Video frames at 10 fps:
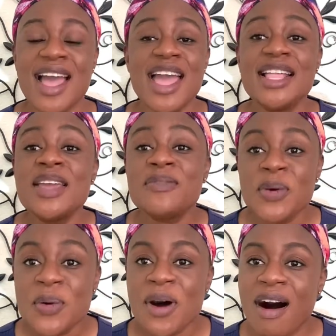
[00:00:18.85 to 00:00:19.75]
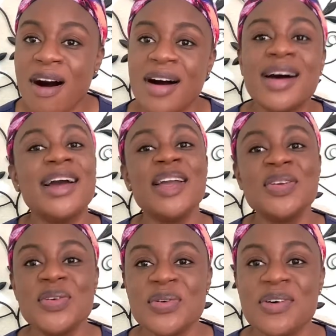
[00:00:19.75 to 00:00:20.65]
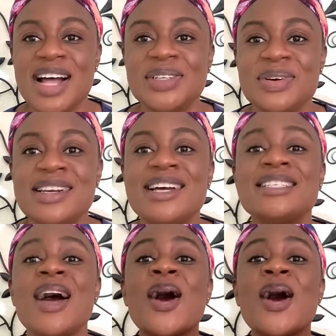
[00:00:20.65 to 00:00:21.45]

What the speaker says: and if you are a new graduate nurse,